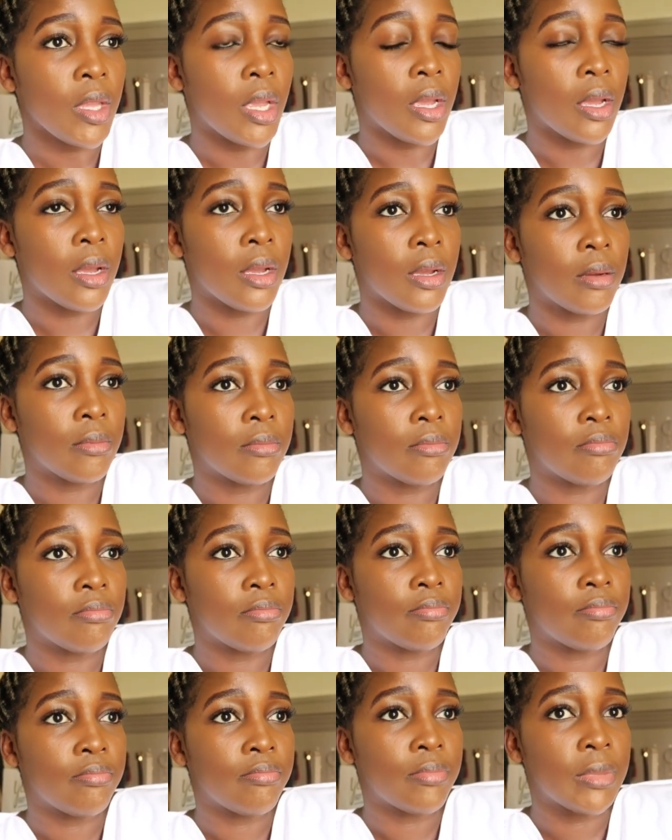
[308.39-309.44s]

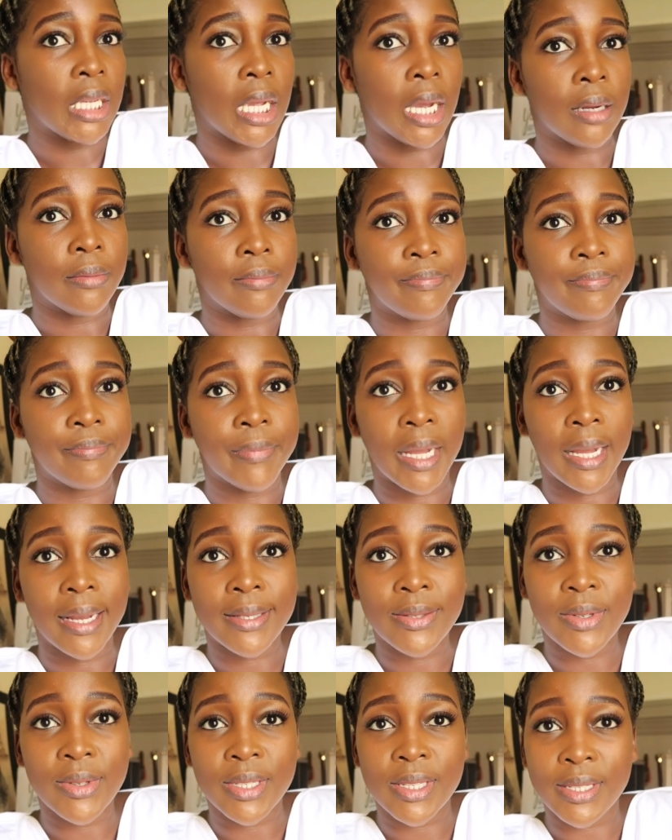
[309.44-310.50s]
Yeah, I
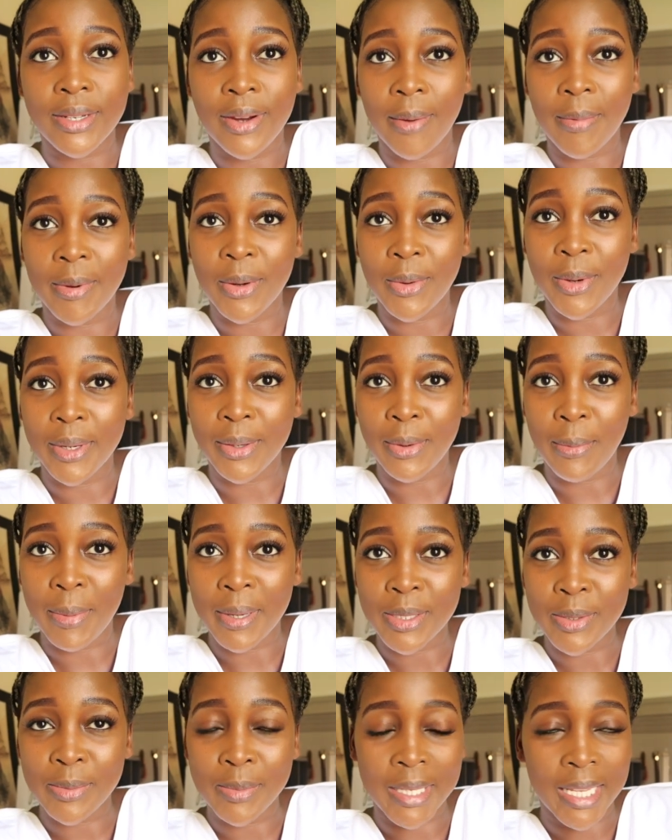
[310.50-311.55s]
asked on Instagram and no one got
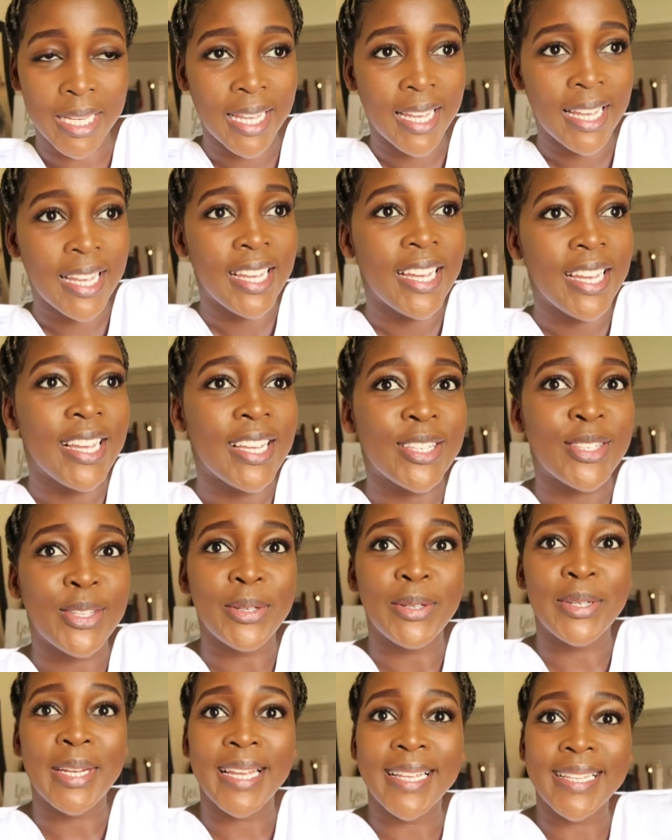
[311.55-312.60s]
back to me. So
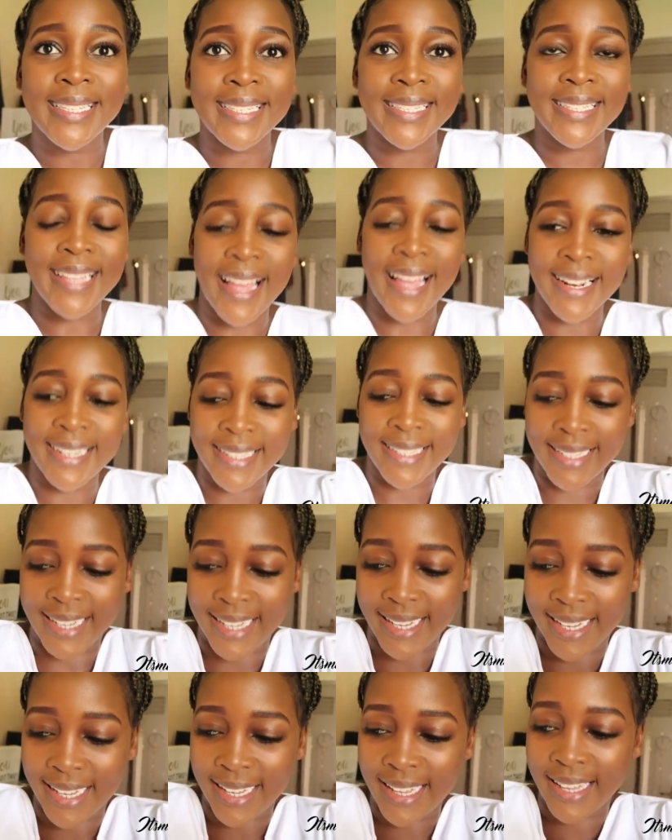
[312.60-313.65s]
today is
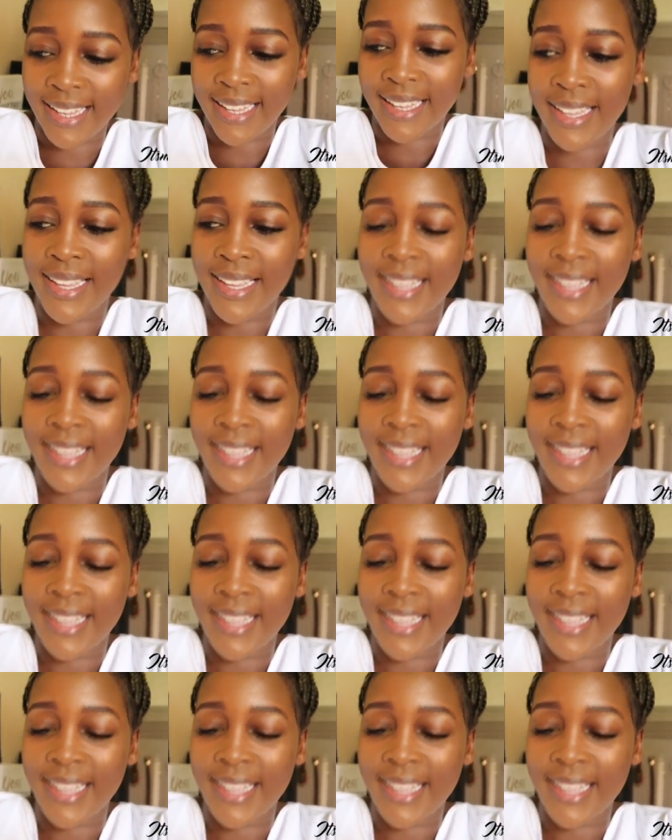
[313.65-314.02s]
Sunday.